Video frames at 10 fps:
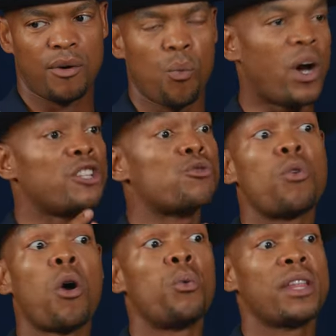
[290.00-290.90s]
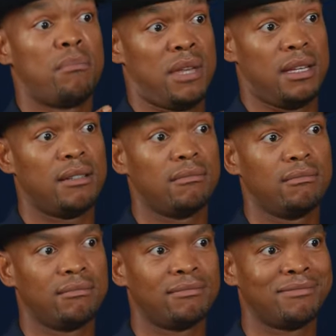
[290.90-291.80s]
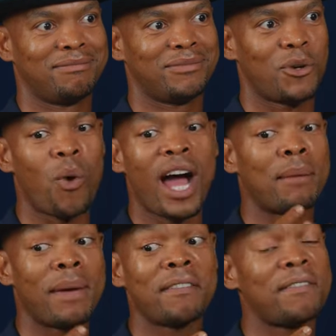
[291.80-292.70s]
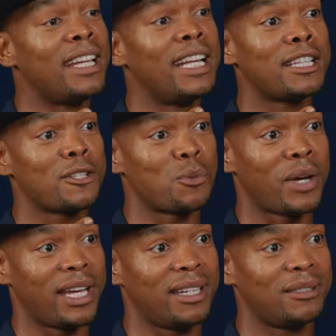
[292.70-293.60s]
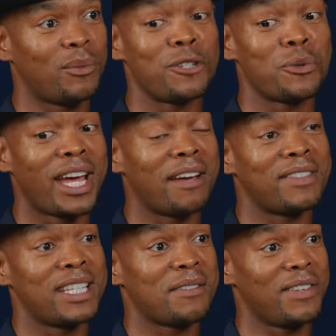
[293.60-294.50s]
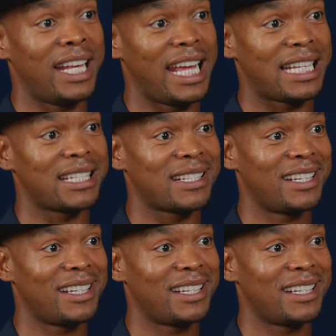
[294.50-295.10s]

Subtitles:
what is wrong with me? Why am I feeling this way? Why do I have these feelings?